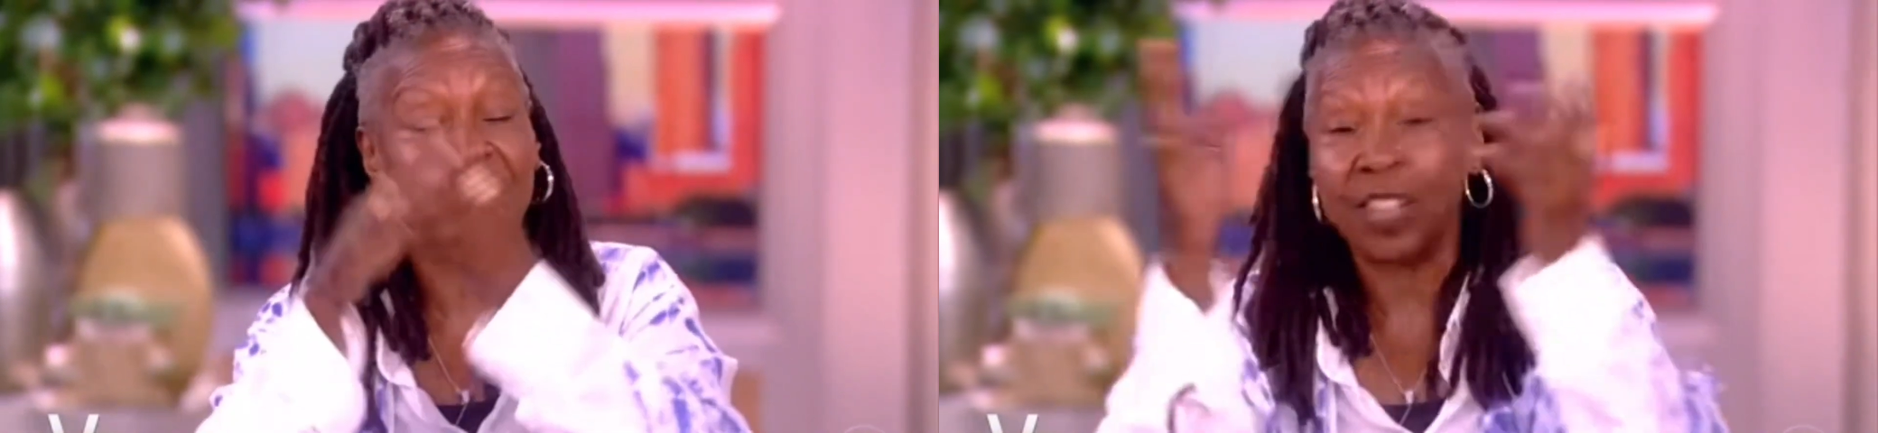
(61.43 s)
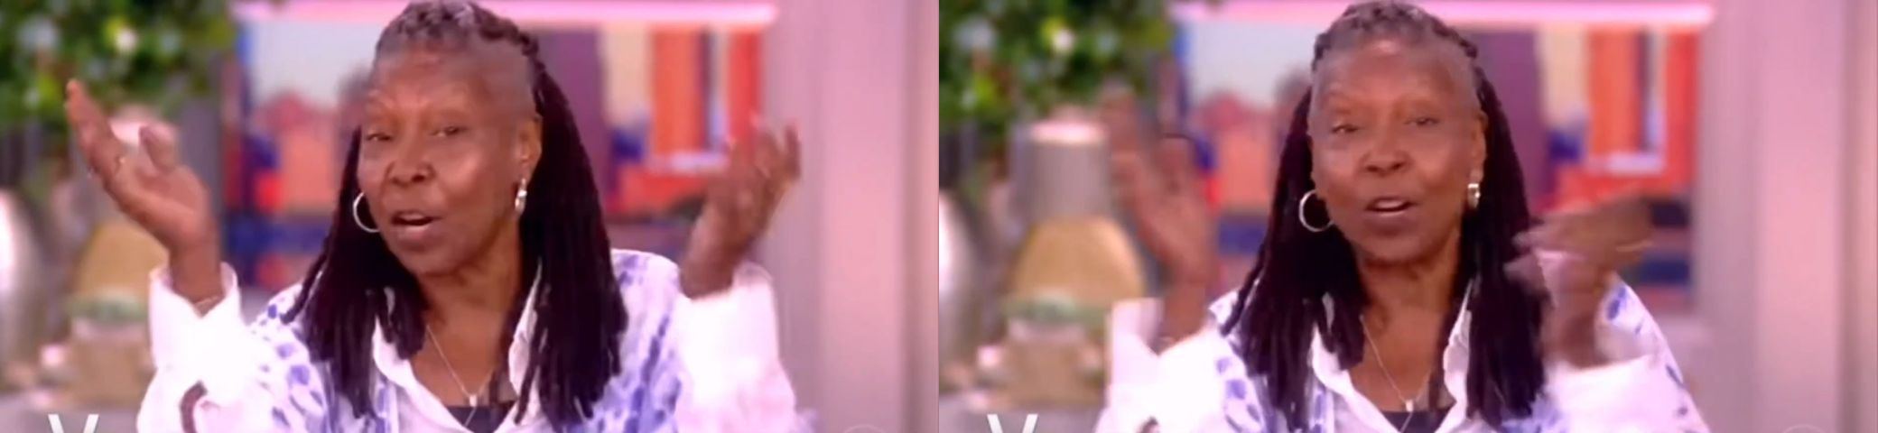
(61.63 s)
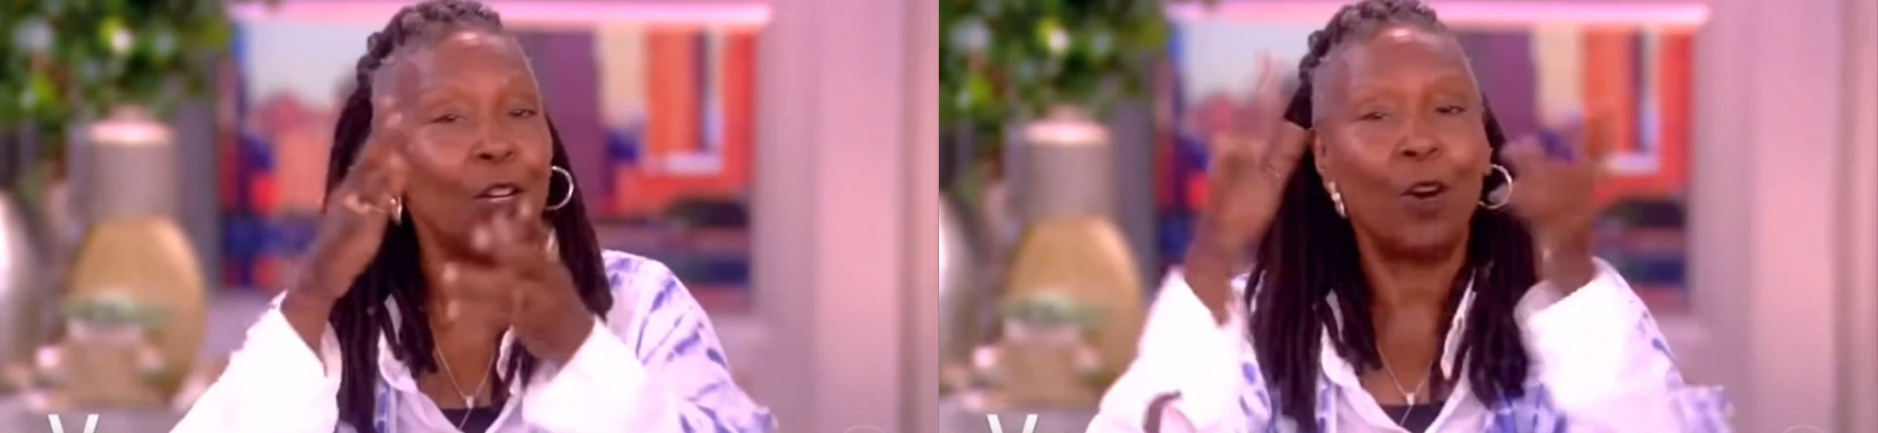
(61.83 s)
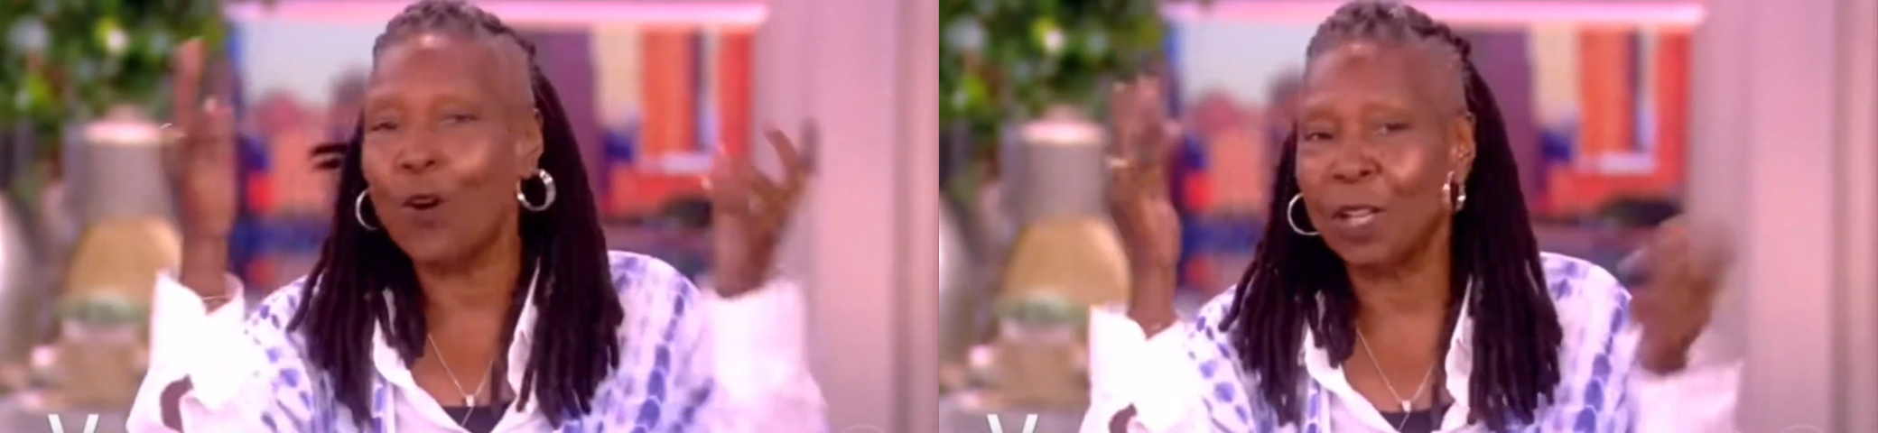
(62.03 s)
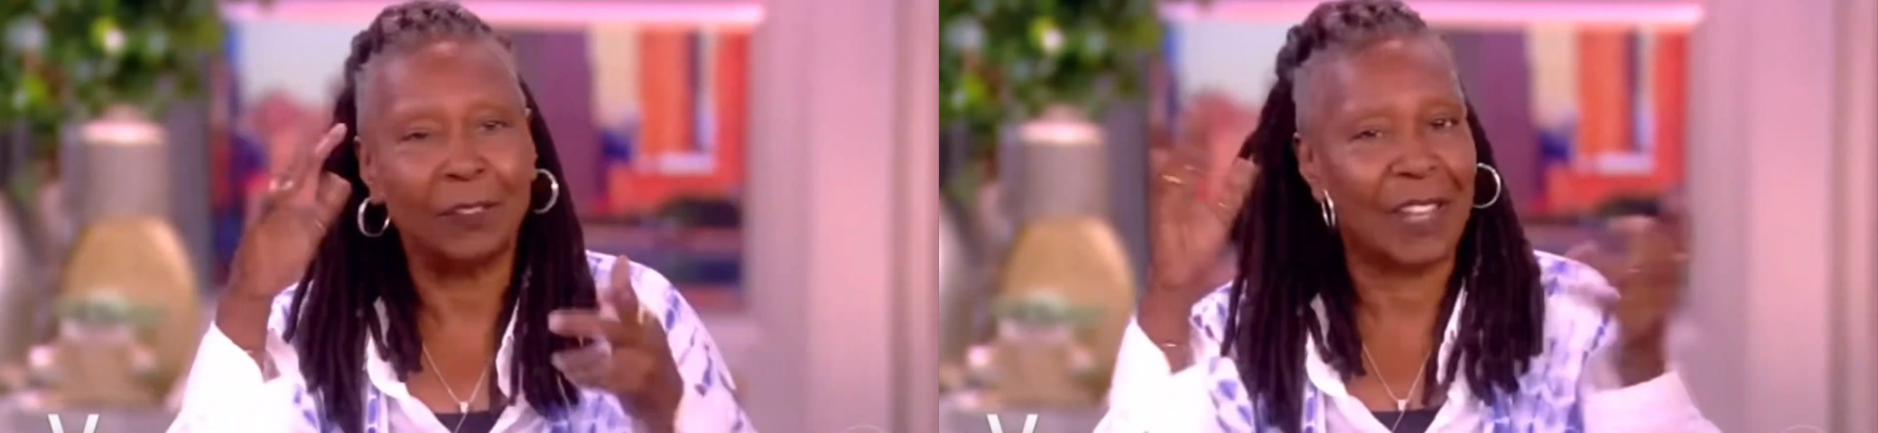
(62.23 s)
she's heard
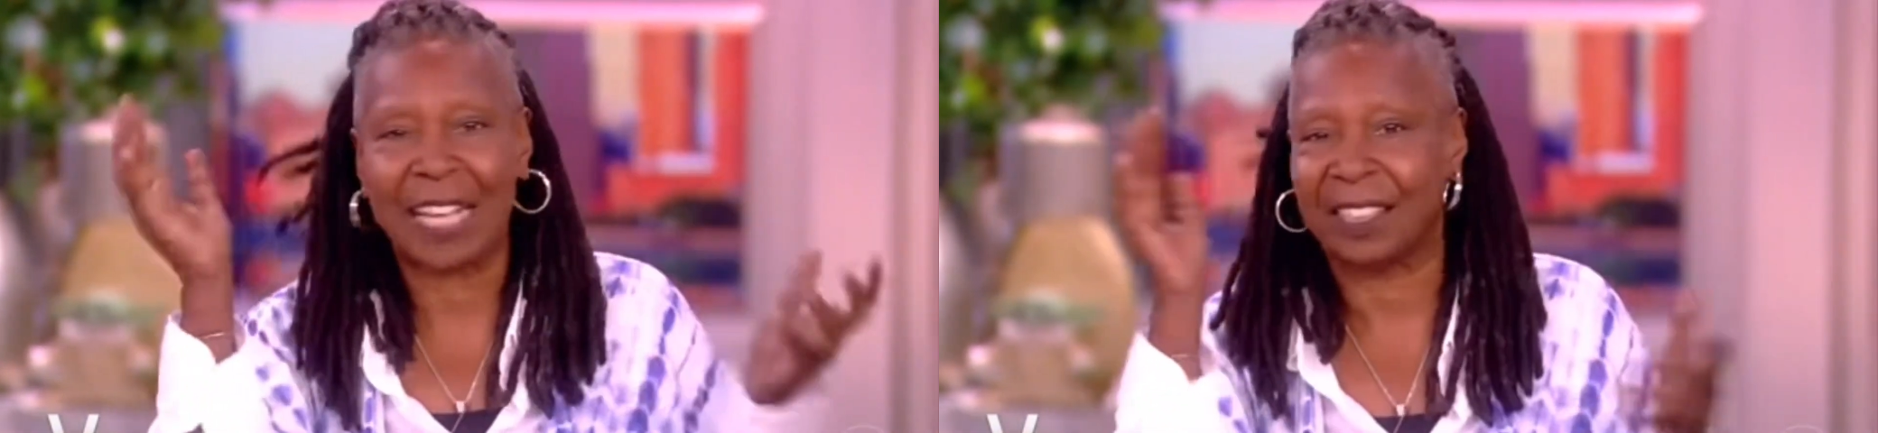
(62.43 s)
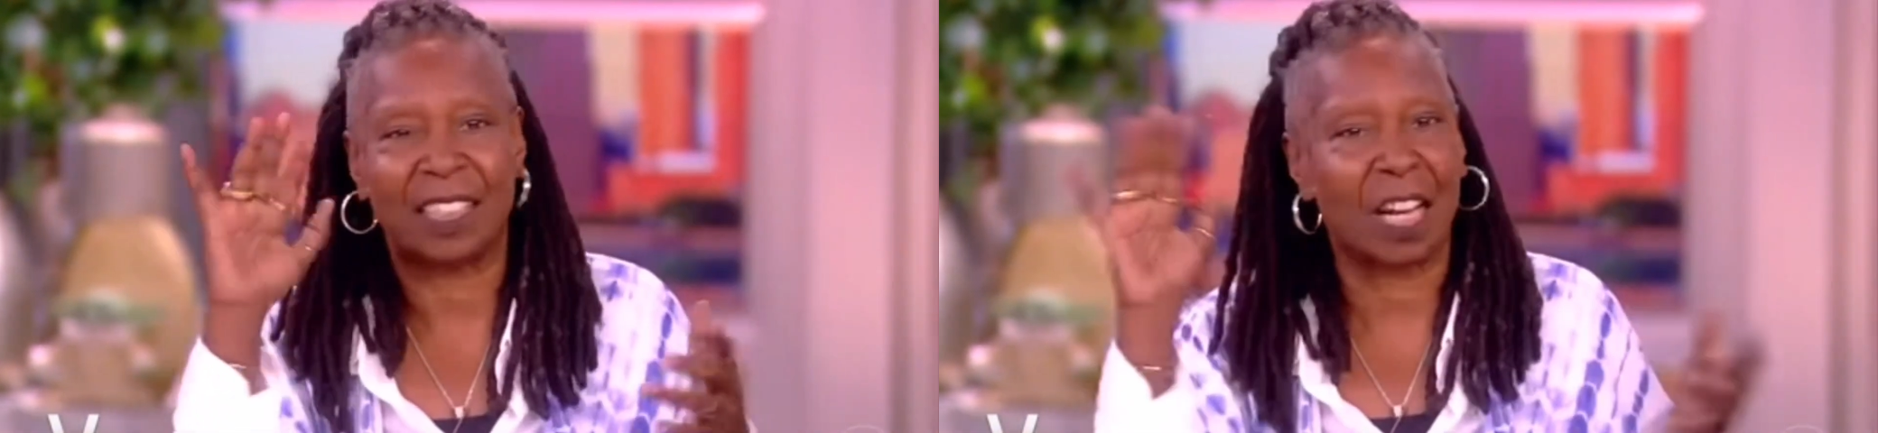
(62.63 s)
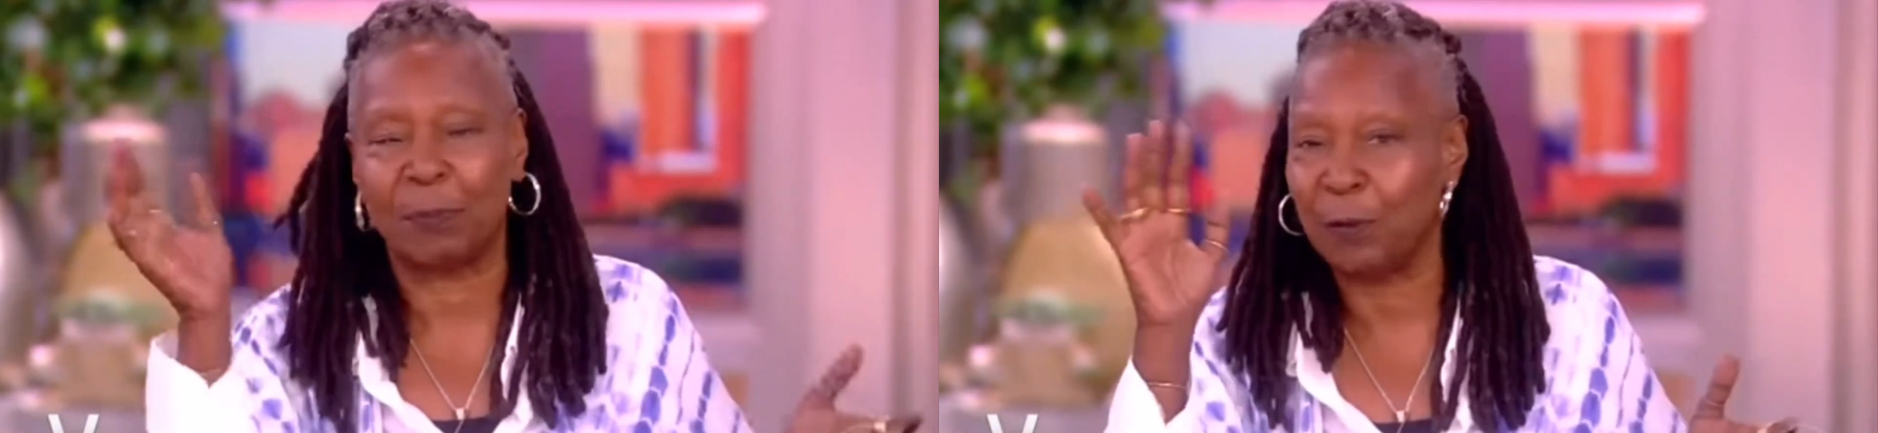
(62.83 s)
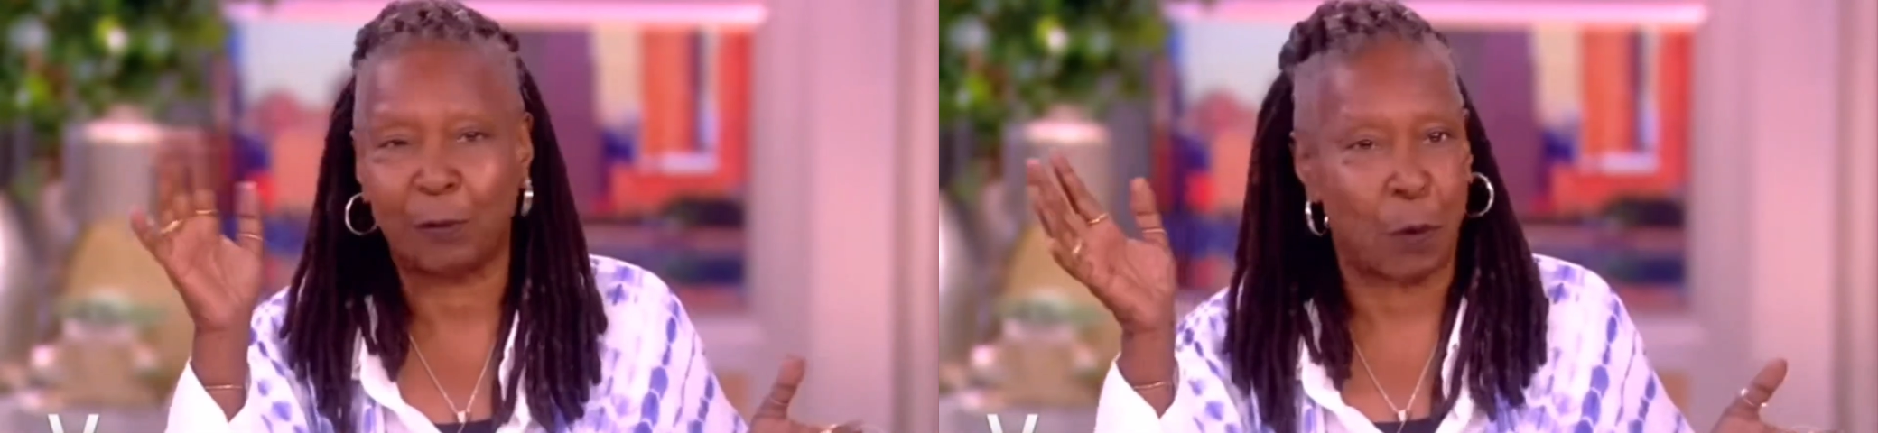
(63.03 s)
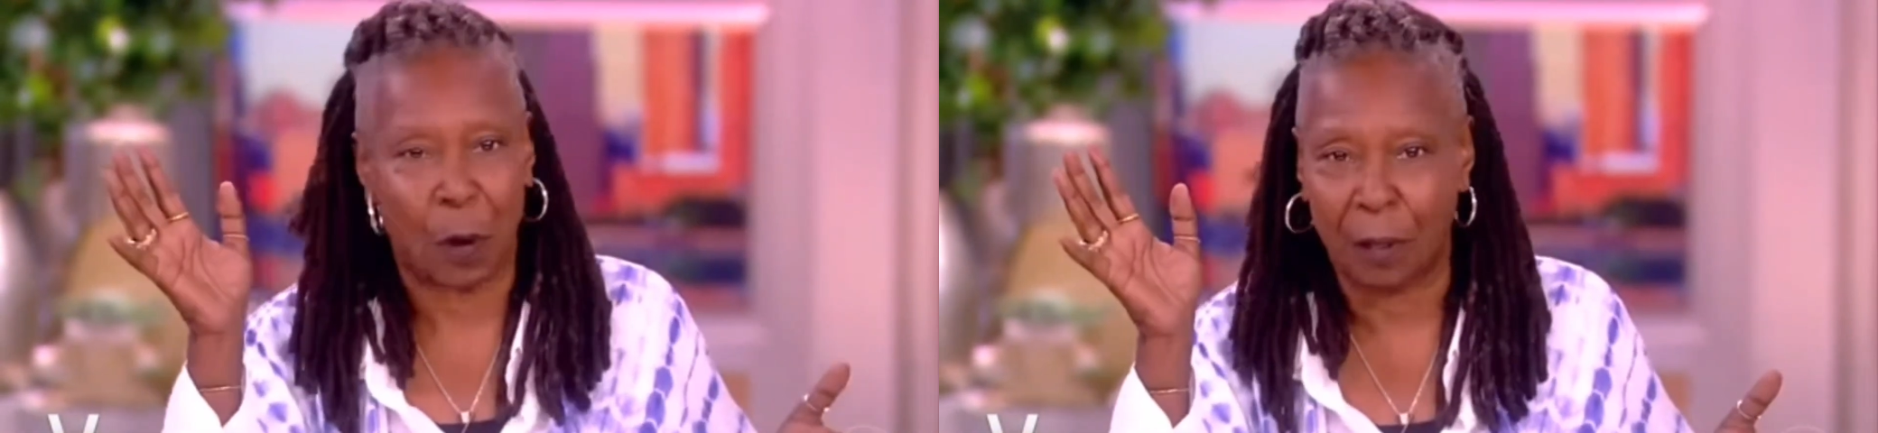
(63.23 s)
all of that stuff
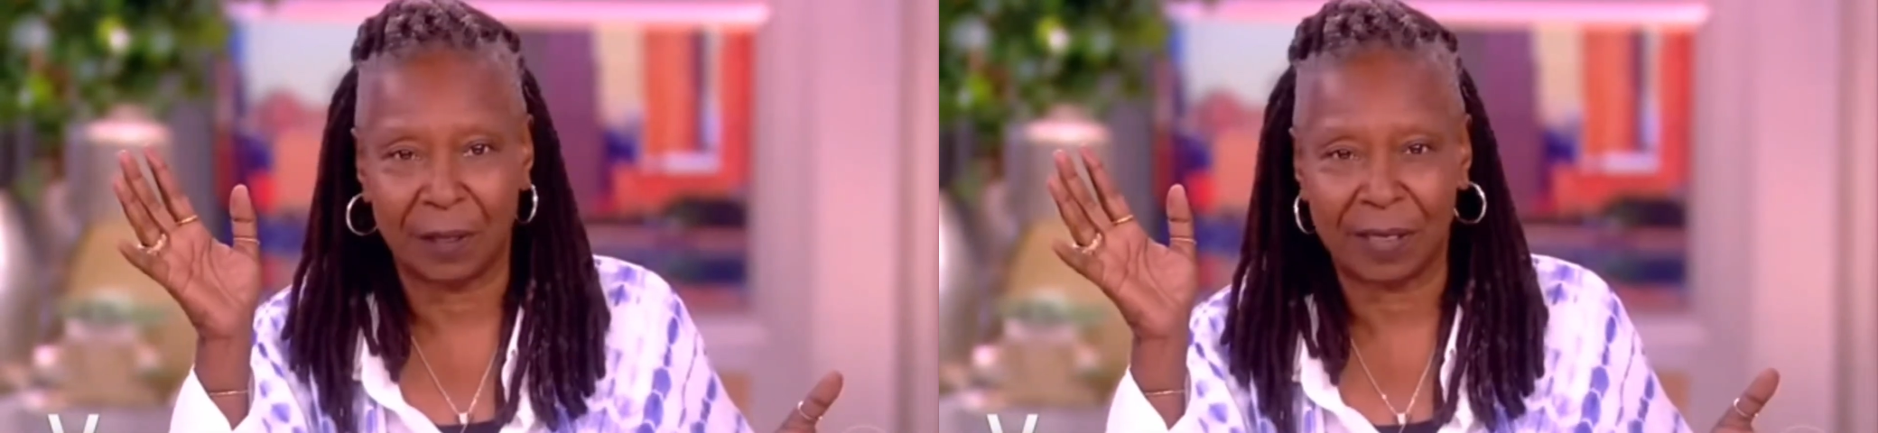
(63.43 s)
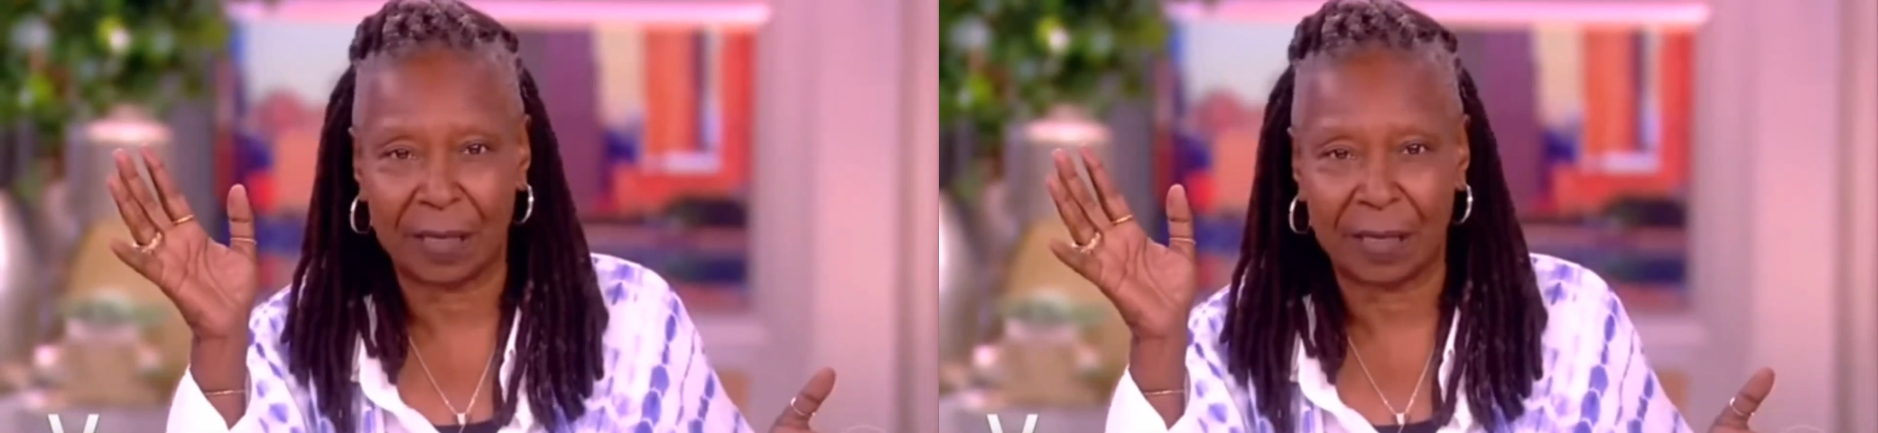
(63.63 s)
before. Yep.